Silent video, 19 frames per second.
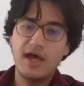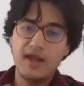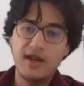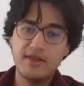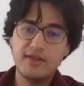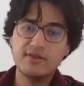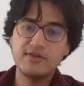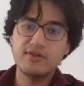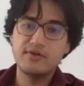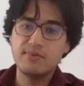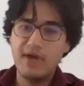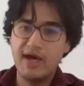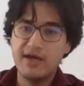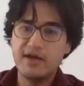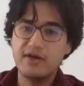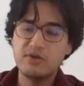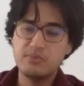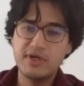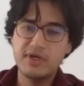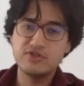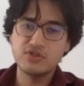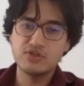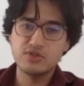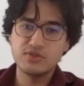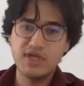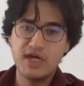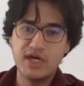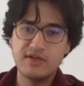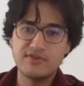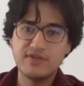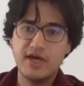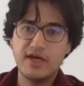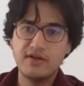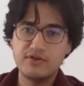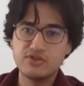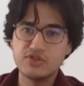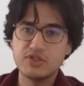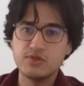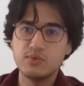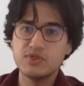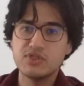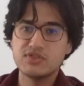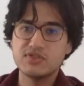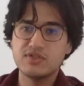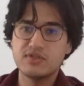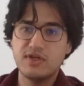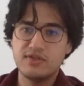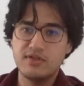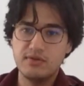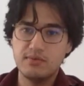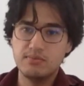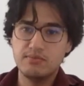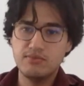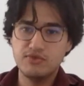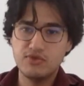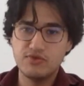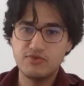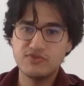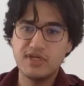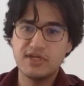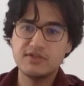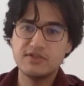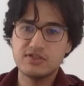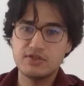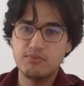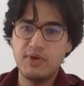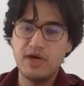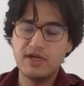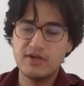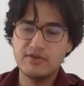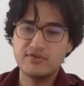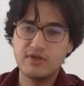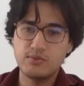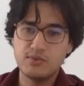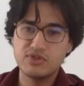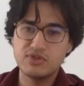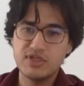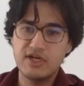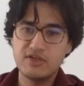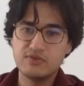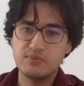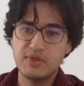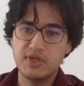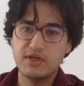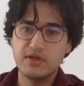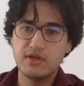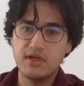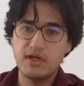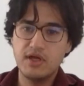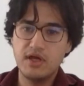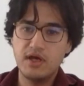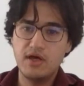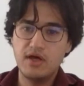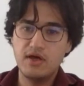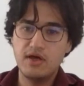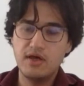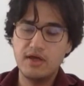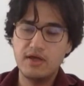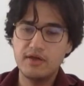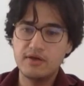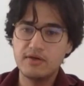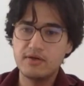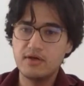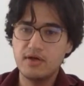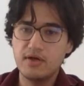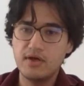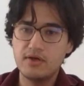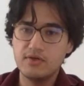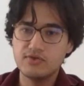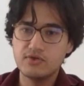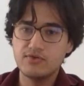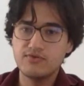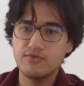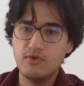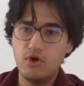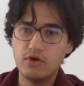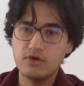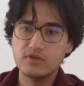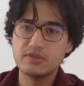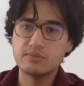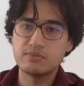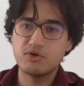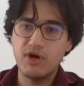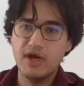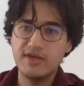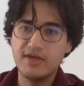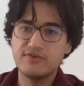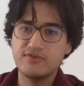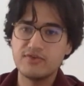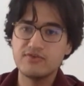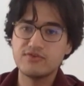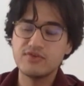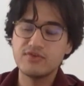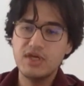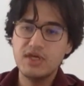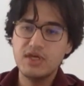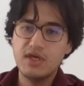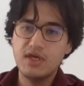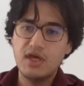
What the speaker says: Another added dimension to that is energy, which is another sort of sector of Pakistan which has been in a sort of long-term crisis,